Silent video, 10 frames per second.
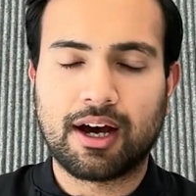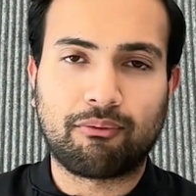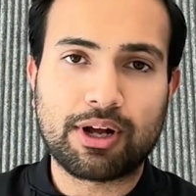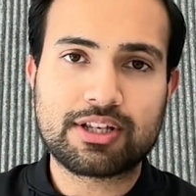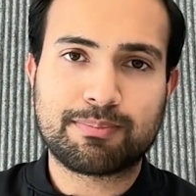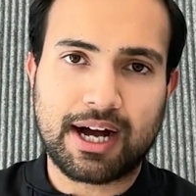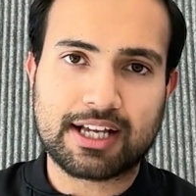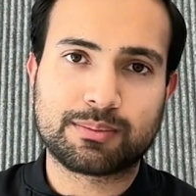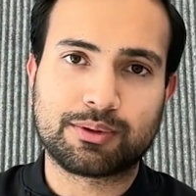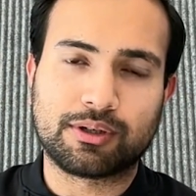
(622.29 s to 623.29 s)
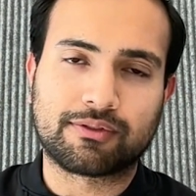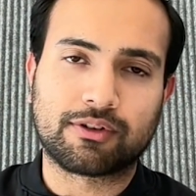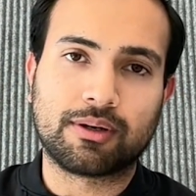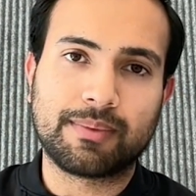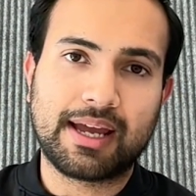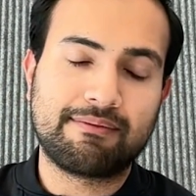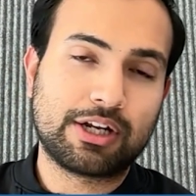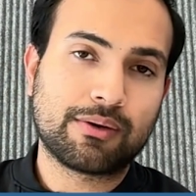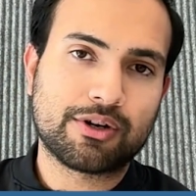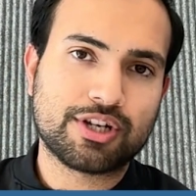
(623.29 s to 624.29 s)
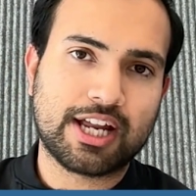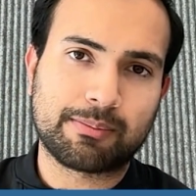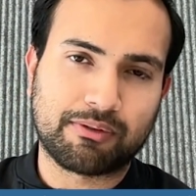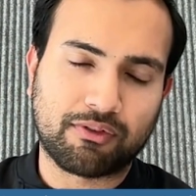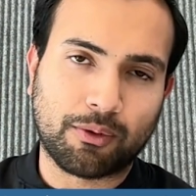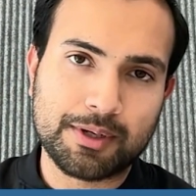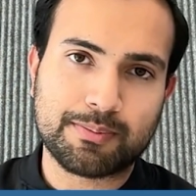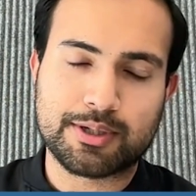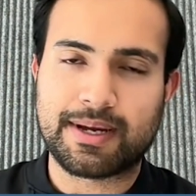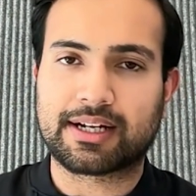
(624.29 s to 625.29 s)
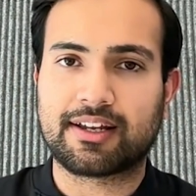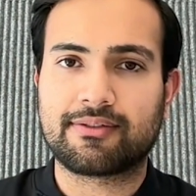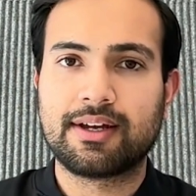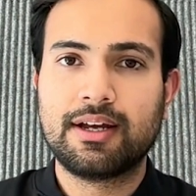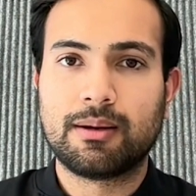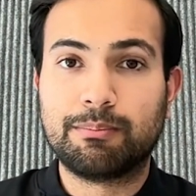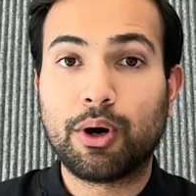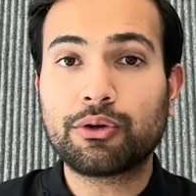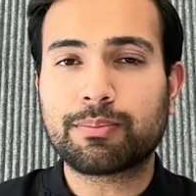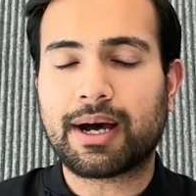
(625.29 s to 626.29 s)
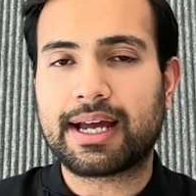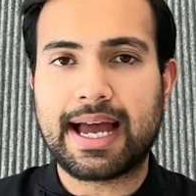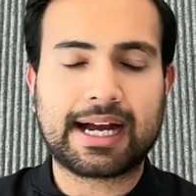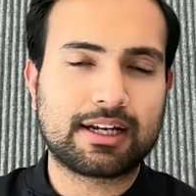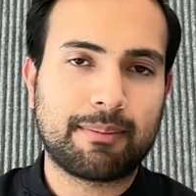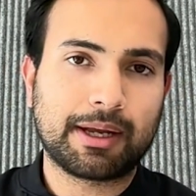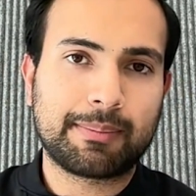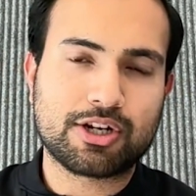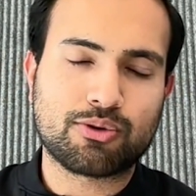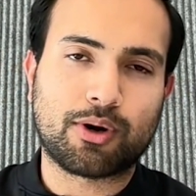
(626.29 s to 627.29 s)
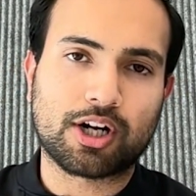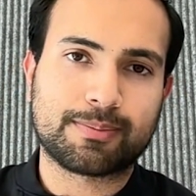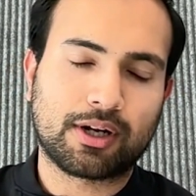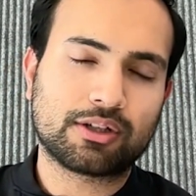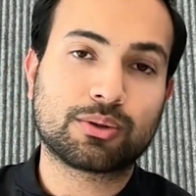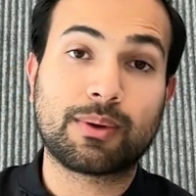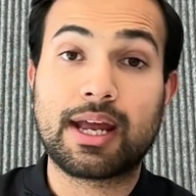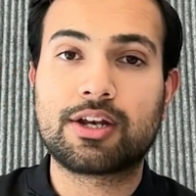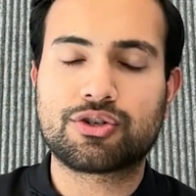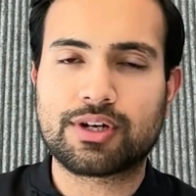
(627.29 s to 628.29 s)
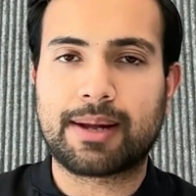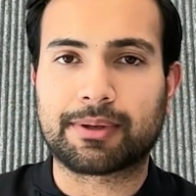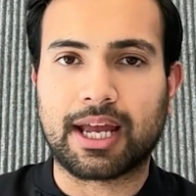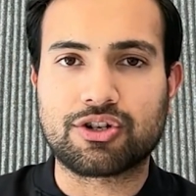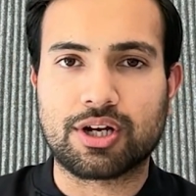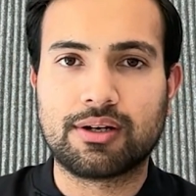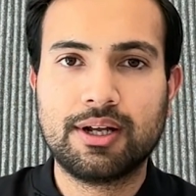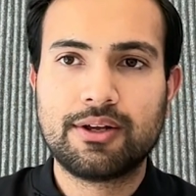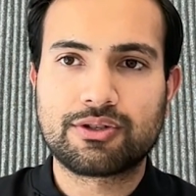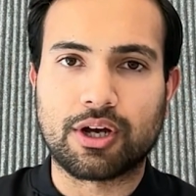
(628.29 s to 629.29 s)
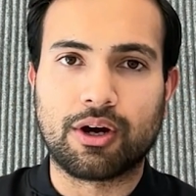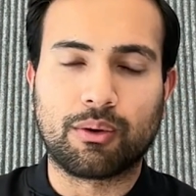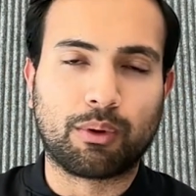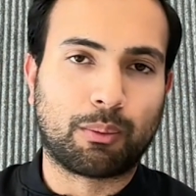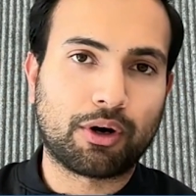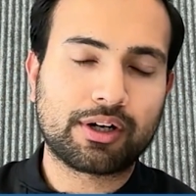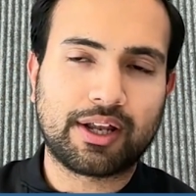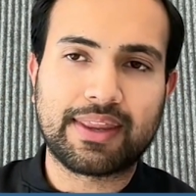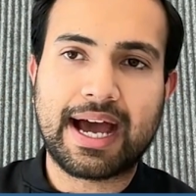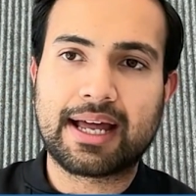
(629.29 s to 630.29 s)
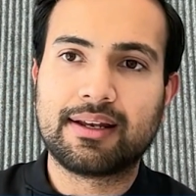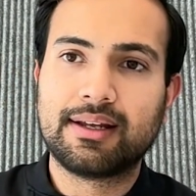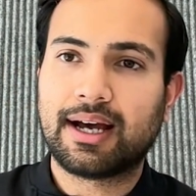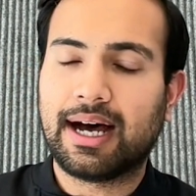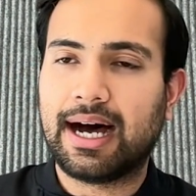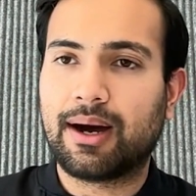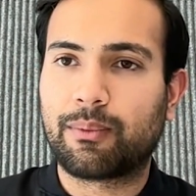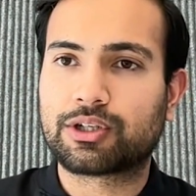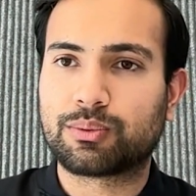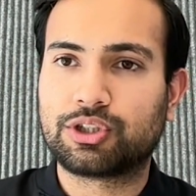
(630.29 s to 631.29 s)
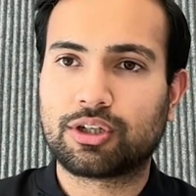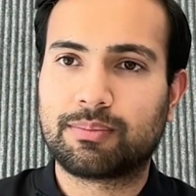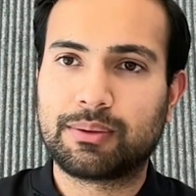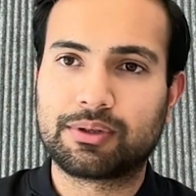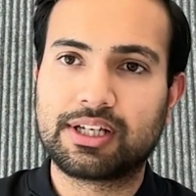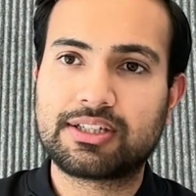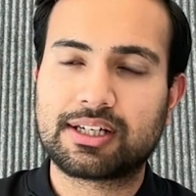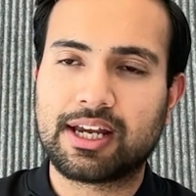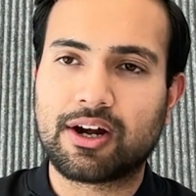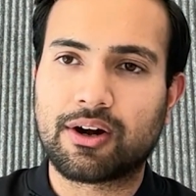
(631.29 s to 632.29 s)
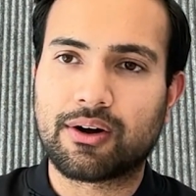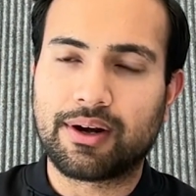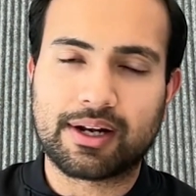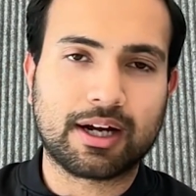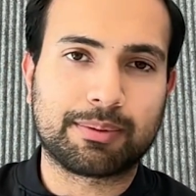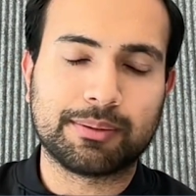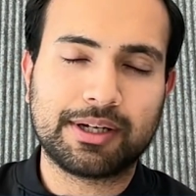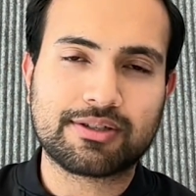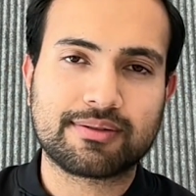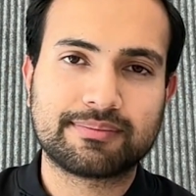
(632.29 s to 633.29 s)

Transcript: of what's possible from a video understanding performance perspective, both by academic benchmarks, but also industry application. So we're working on that, uh, which we should be releasing here in a couple of months.